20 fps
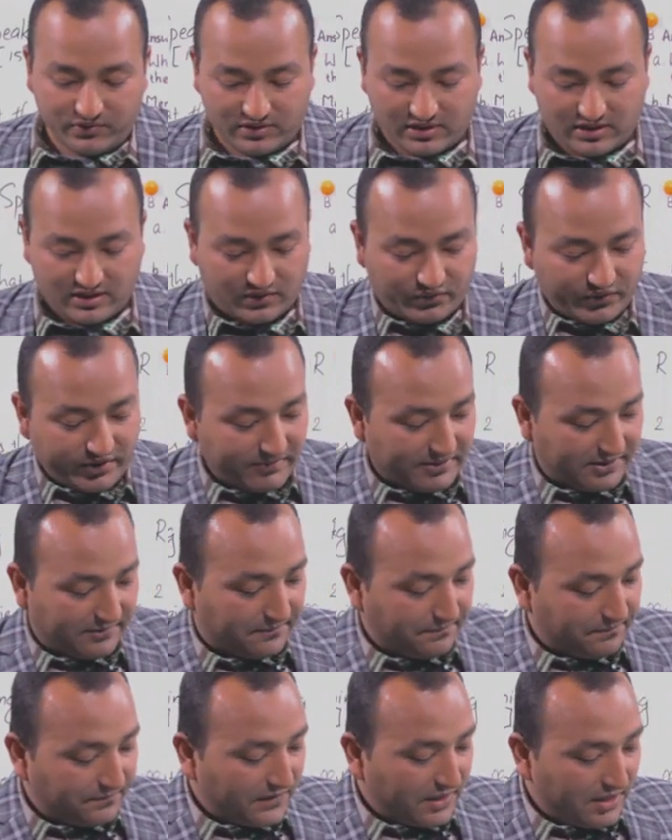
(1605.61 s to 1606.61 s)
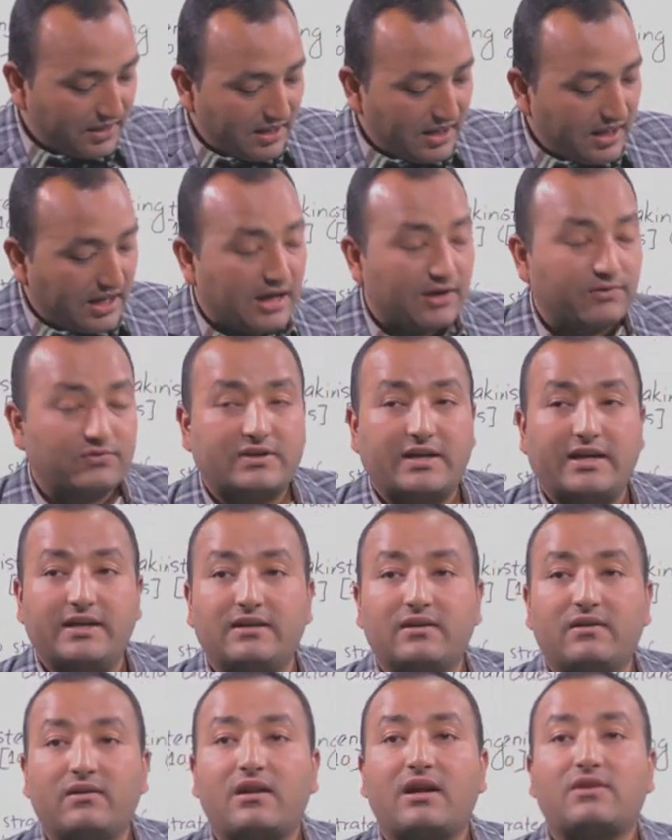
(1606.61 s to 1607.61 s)
or women
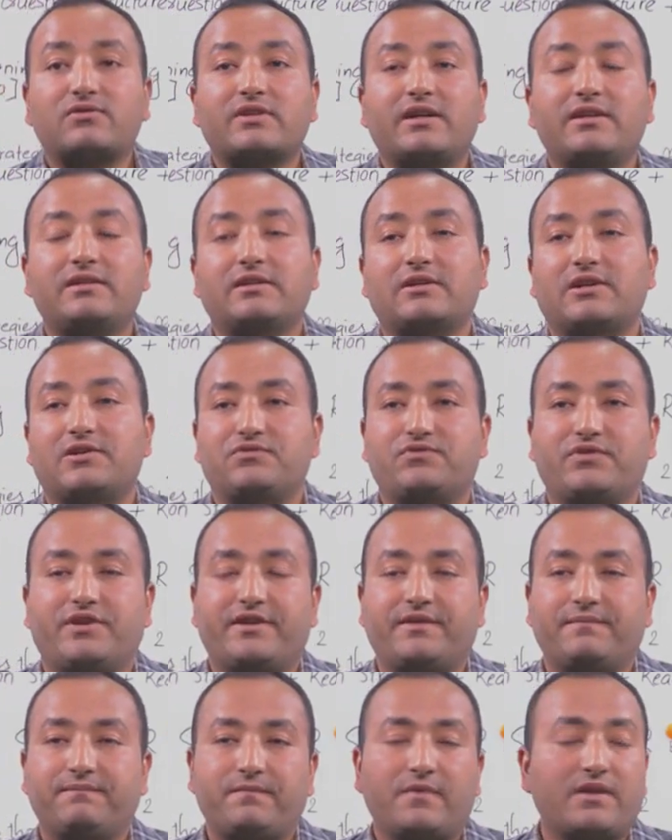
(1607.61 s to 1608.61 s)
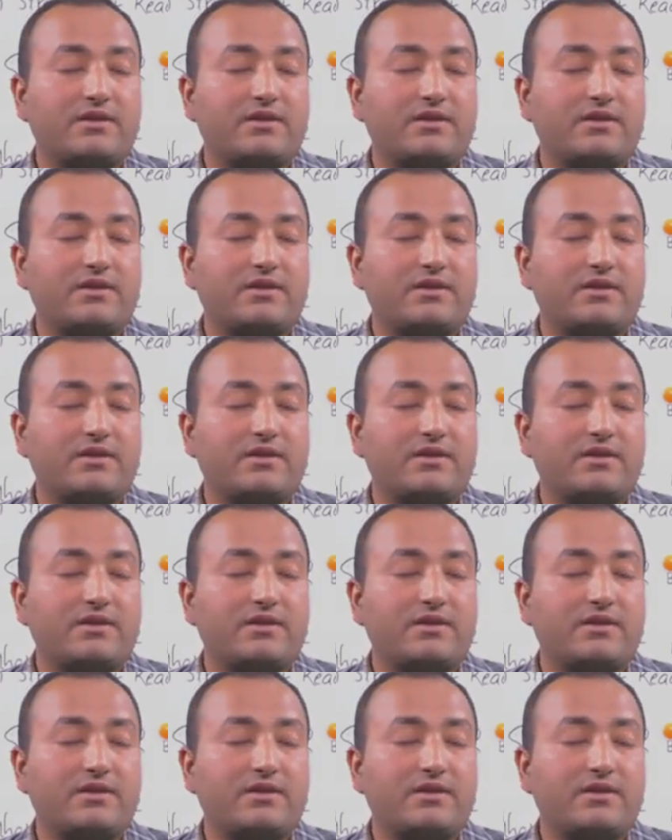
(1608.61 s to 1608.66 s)
outside or outside the country.